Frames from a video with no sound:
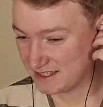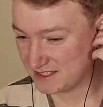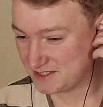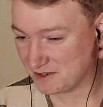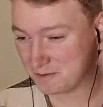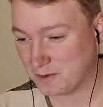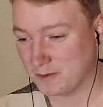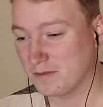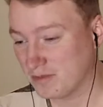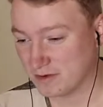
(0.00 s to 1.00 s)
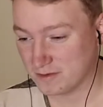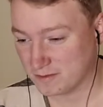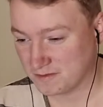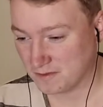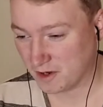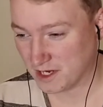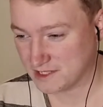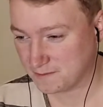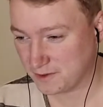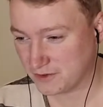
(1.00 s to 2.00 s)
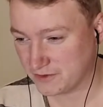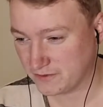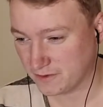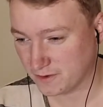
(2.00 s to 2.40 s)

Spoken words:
The Jodhpur Boom. Oh, that's beautiful.